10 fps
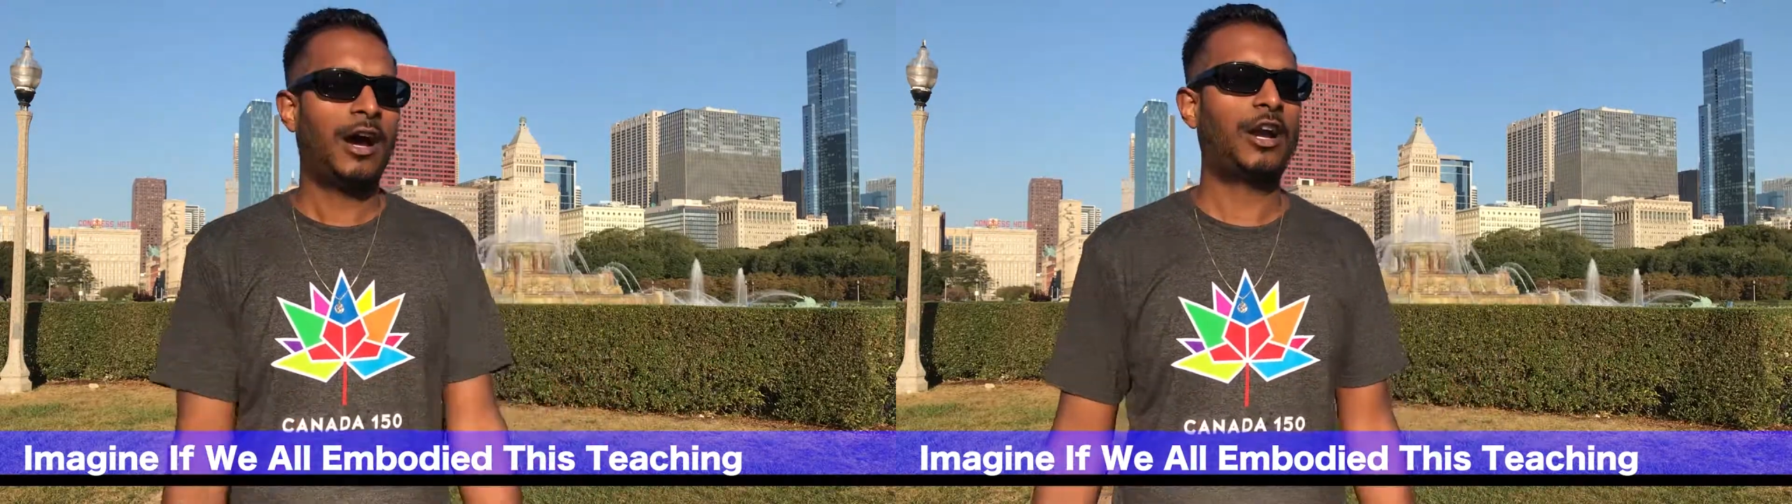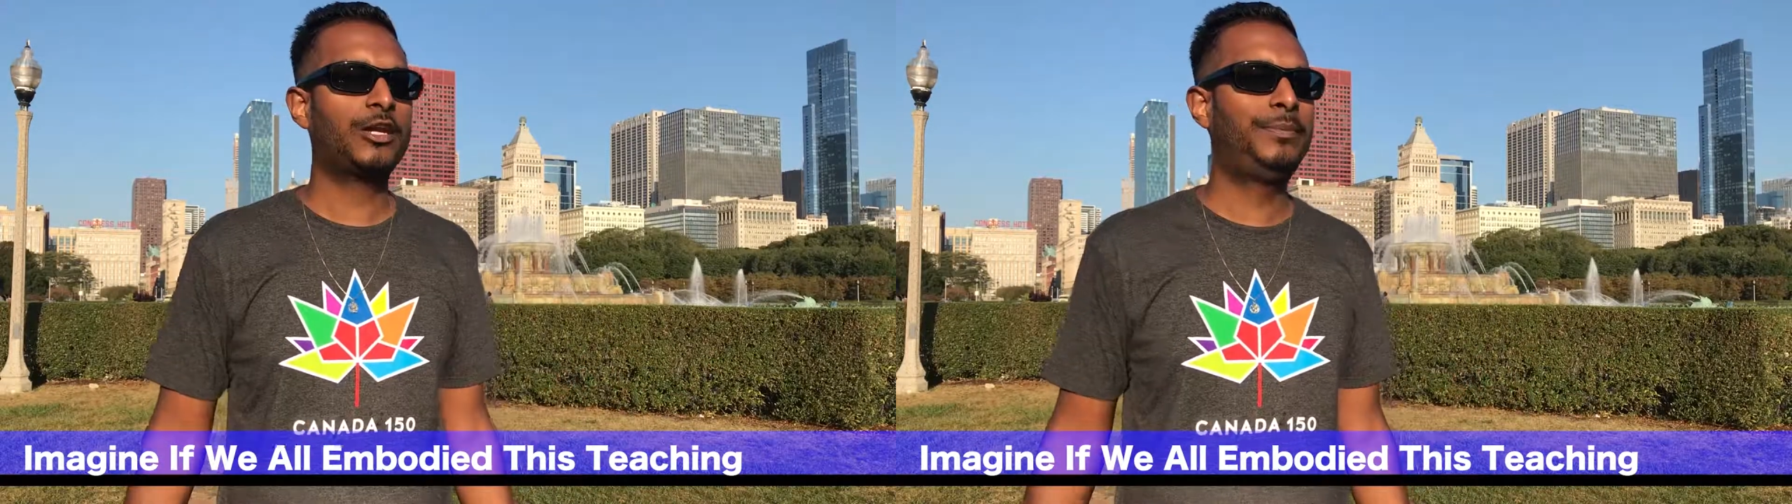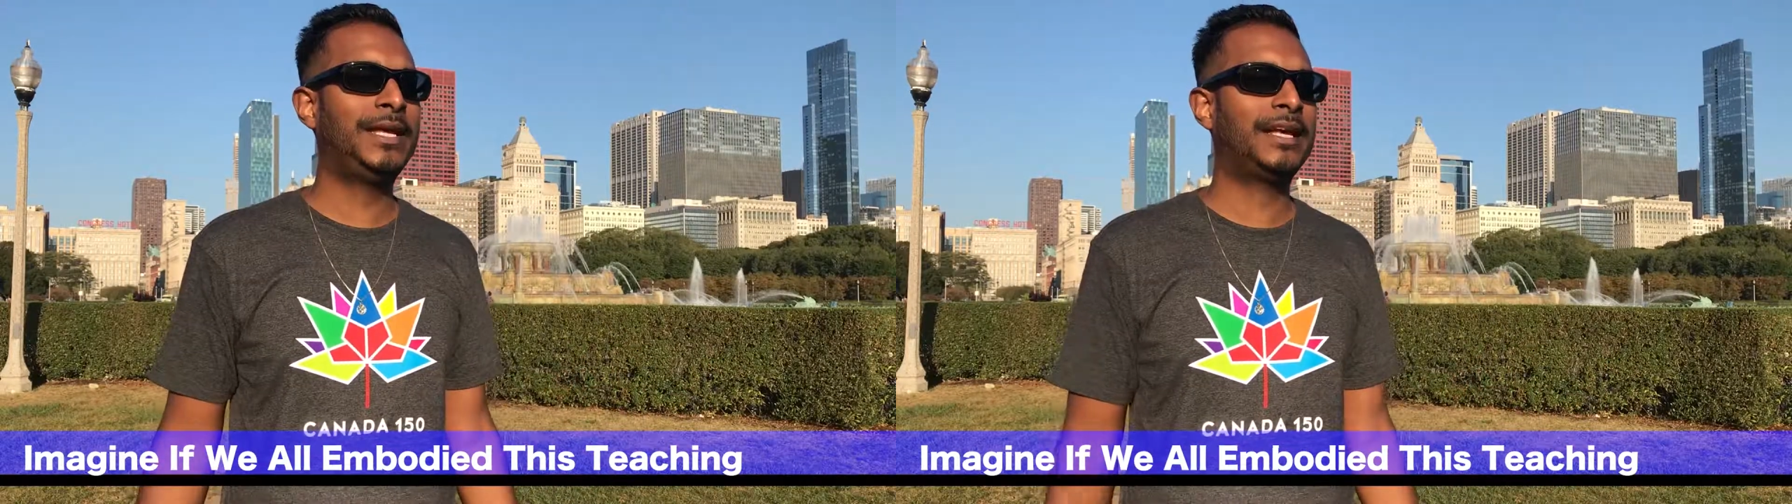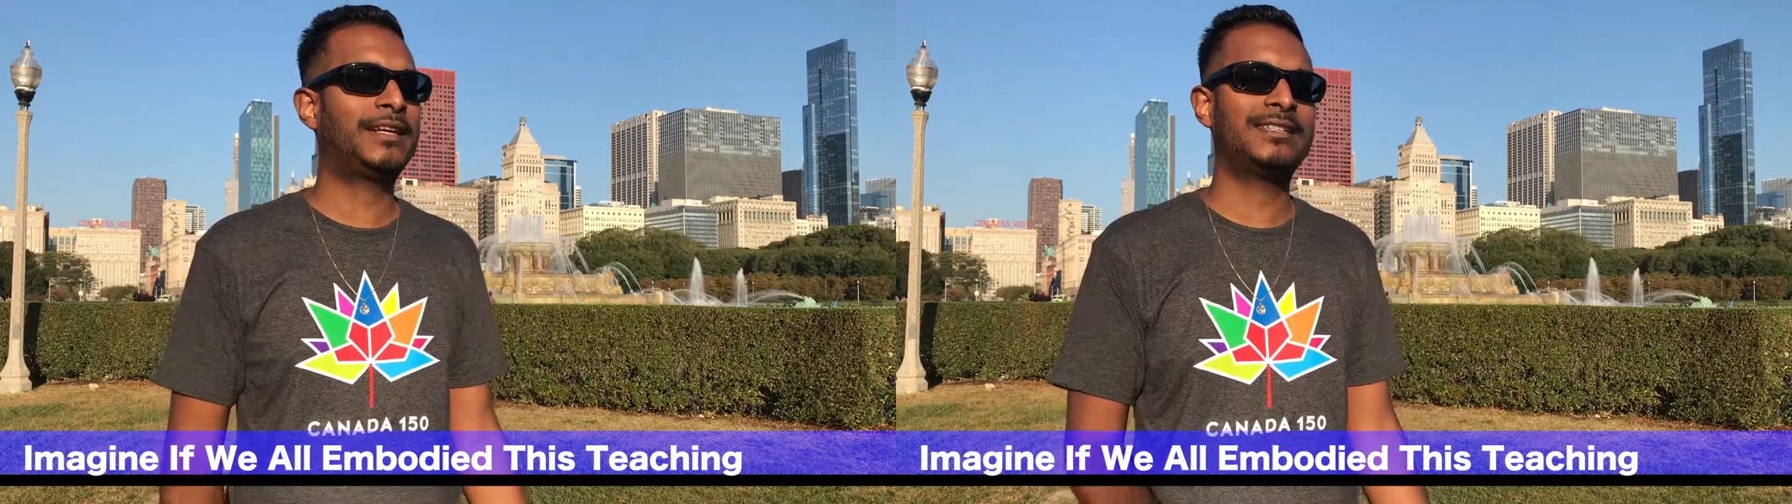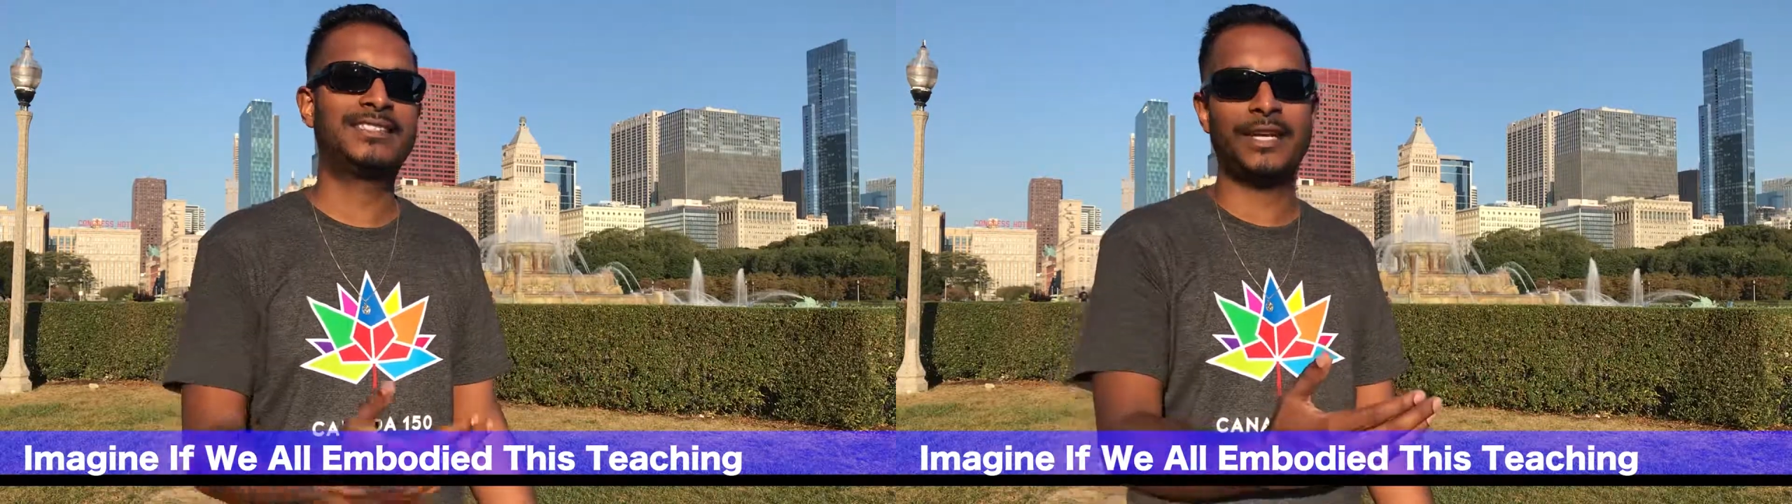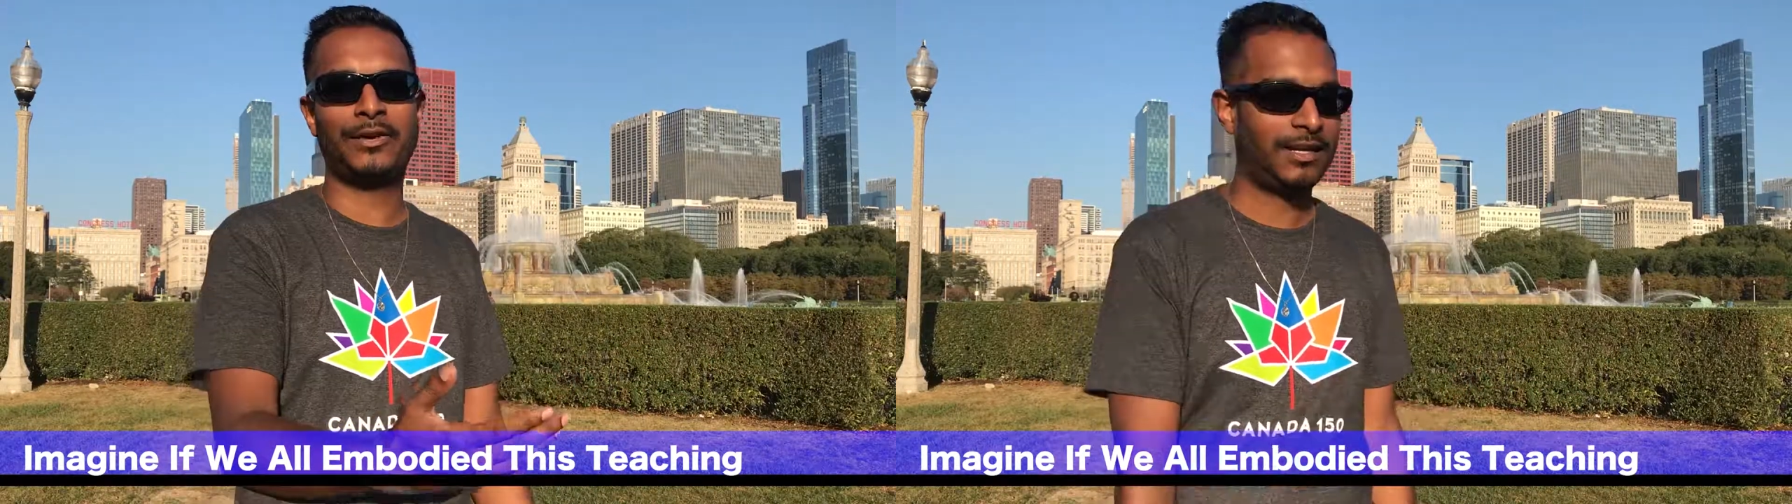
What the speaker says: Are you being considerate?